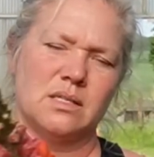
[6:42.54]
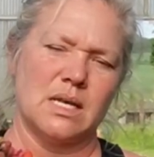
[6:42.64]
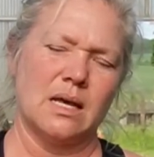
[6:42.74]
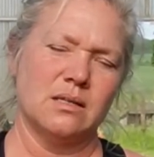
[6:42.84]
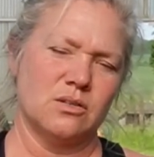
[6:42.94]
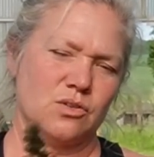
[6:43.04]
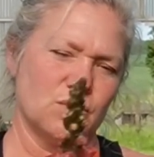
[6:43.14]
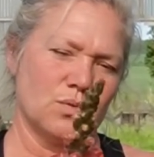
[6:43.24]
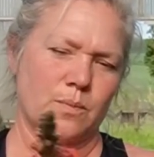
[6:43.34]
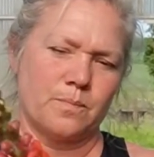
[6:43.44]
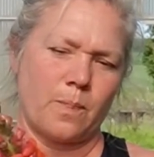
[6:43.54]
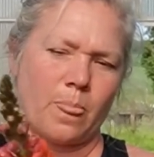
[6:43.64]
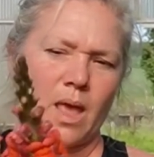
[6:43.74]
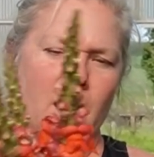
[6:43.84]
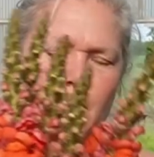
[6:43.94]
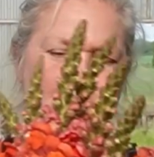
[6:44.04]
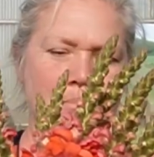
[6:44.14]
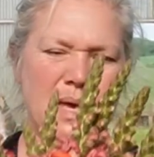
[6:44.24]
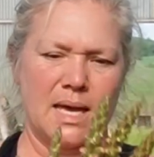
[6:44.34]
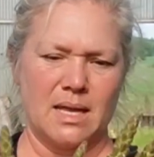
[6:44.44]
tend to
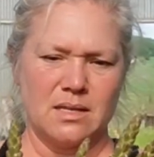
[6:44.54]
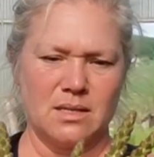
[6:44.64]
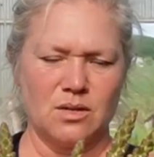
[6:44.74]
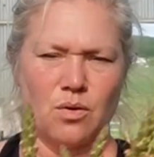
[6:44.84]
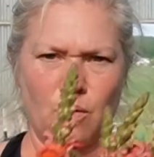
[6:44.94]
bend,